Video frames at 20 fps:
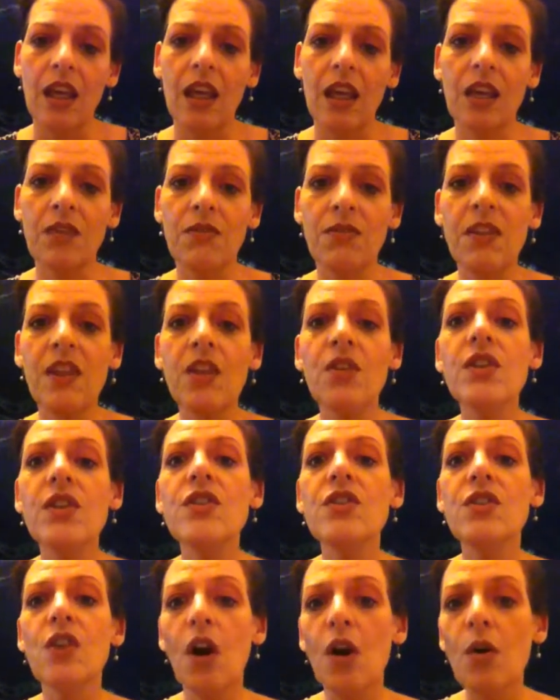If there is
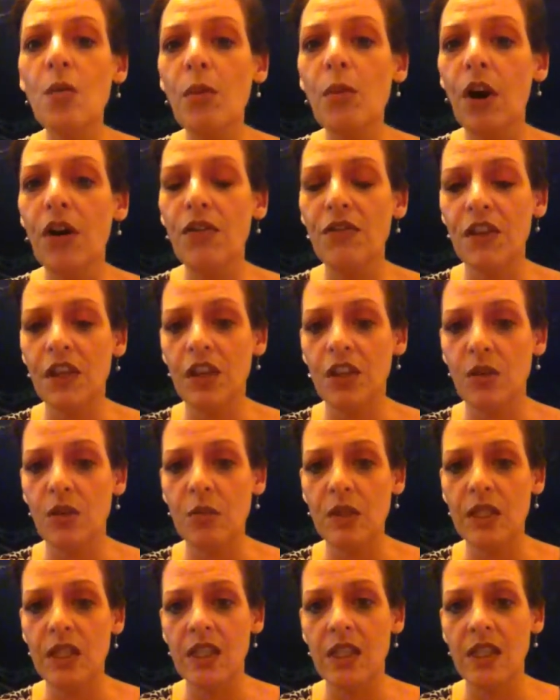no profit in your
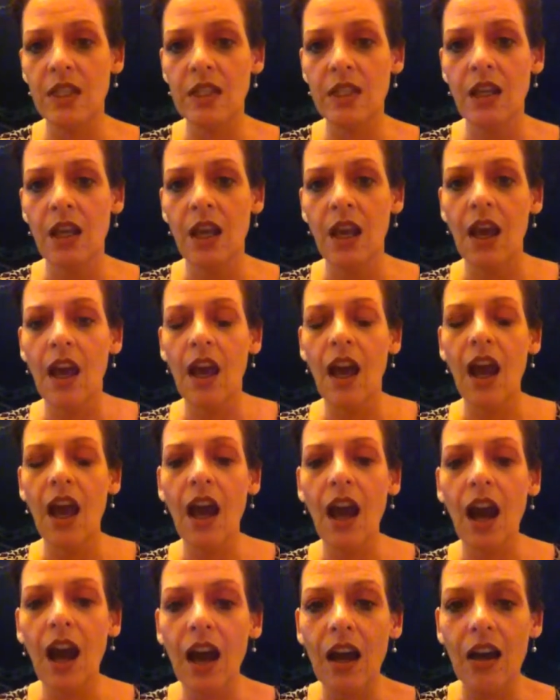business,
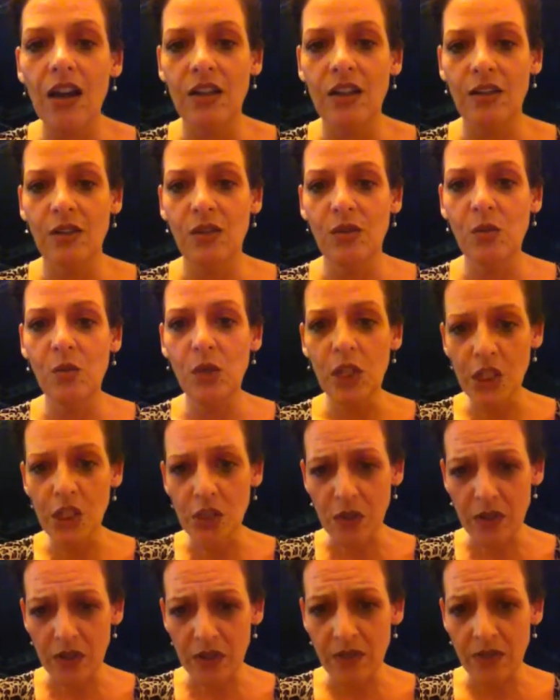how will
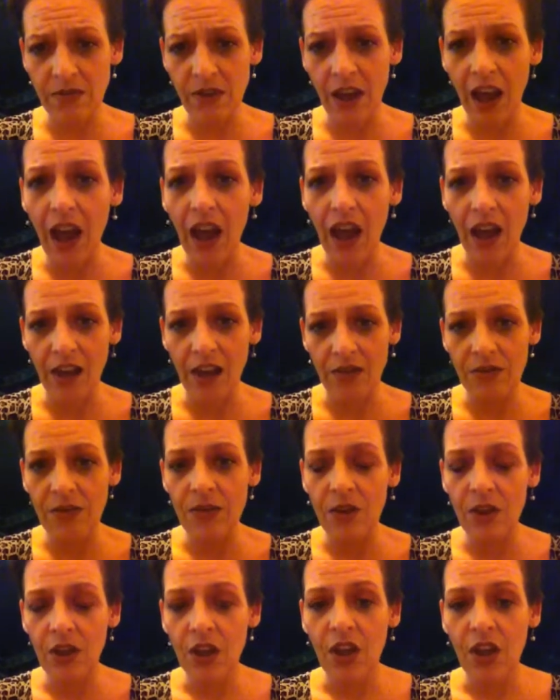you survive
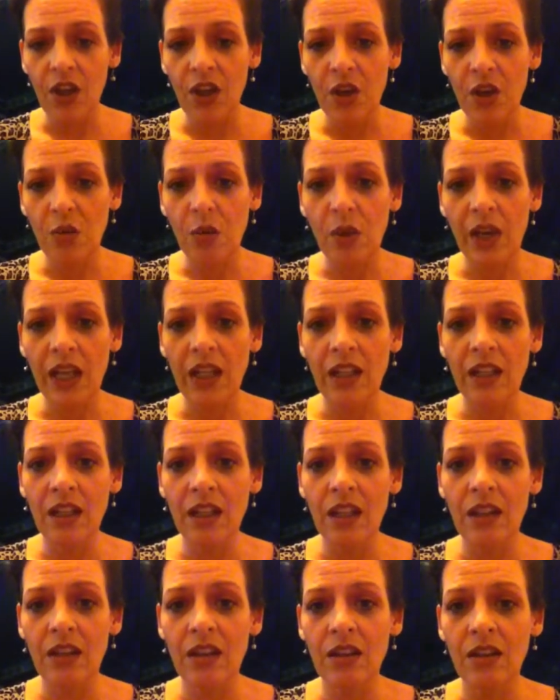when
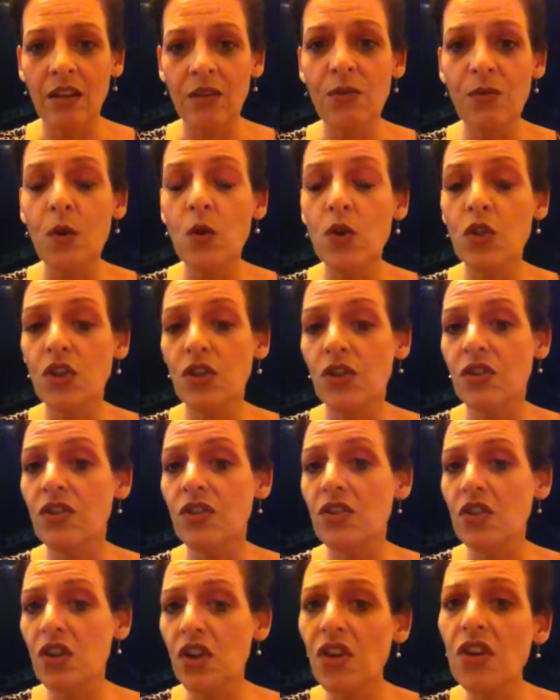fortunes
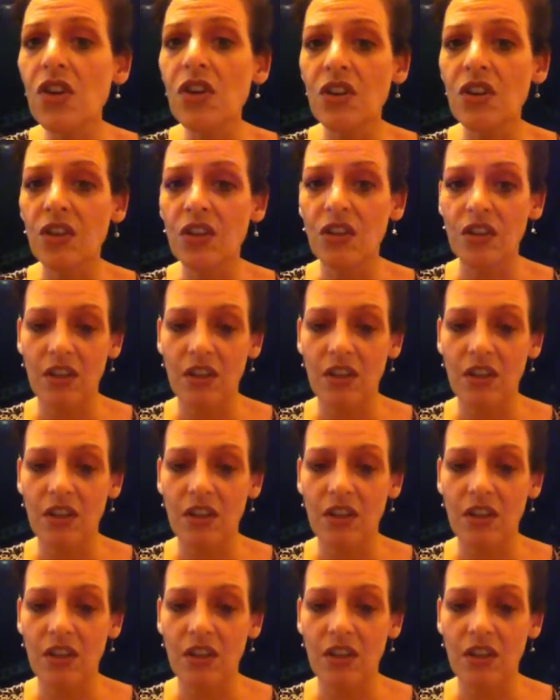turn?